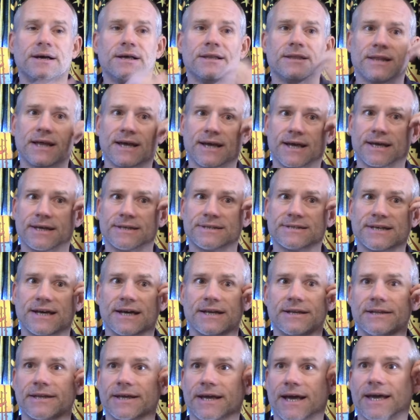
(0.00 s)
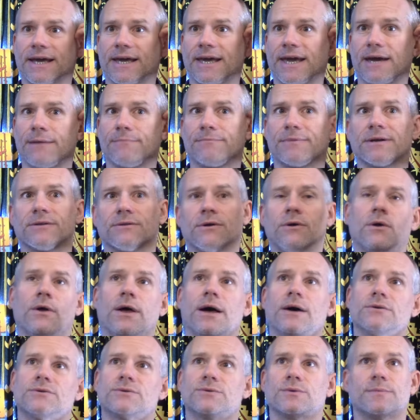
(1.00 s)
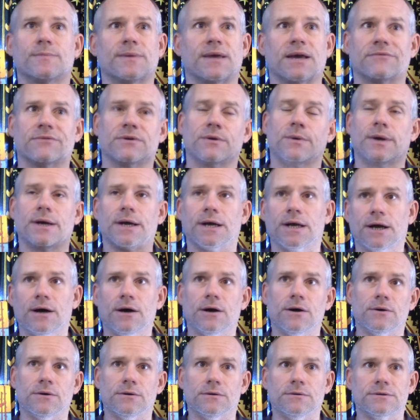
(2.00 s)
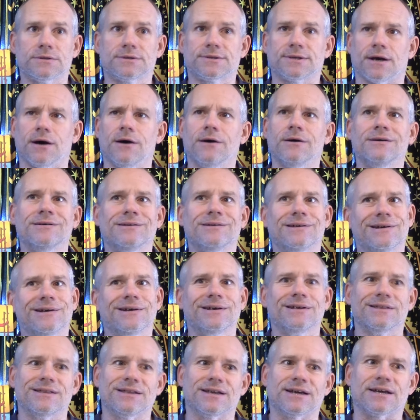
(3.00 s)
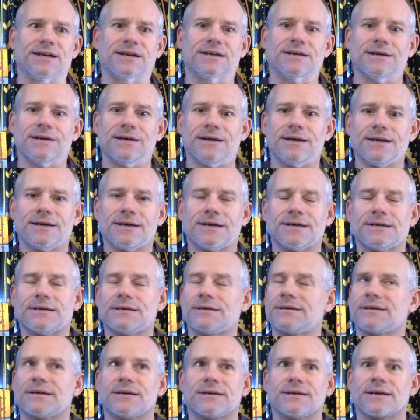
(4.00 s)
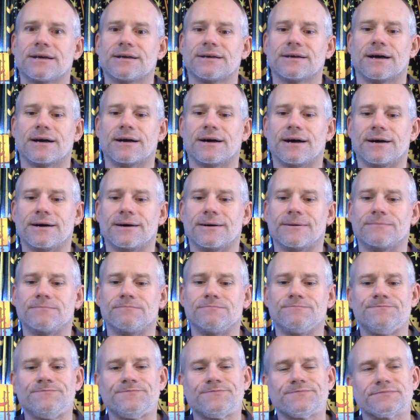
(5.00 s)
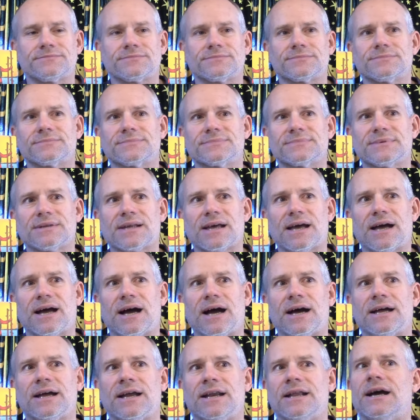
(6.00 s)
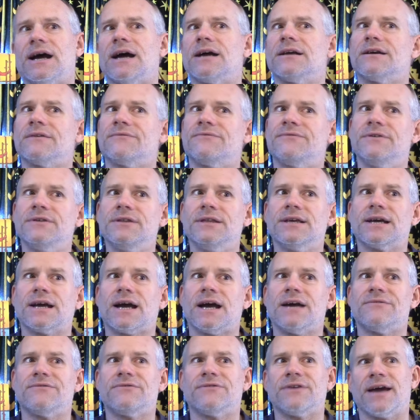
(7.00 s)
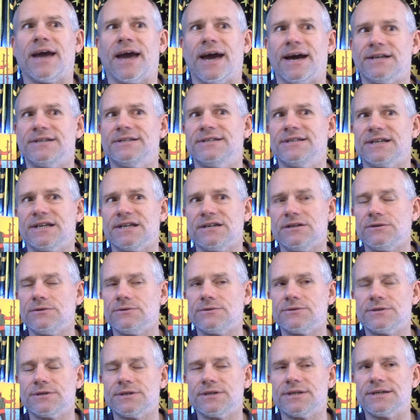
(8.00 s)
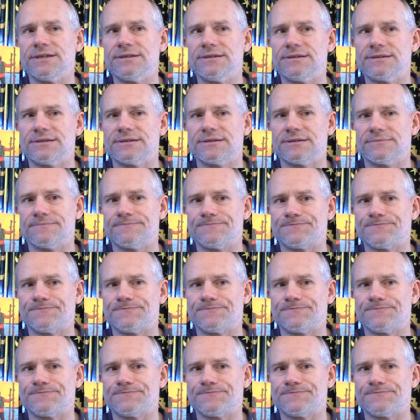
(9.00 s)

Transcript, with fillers: Like, it's kind of like I can't bring the whole house with me everywhere I go. So, like, um, and I feel like I've had to get used to this.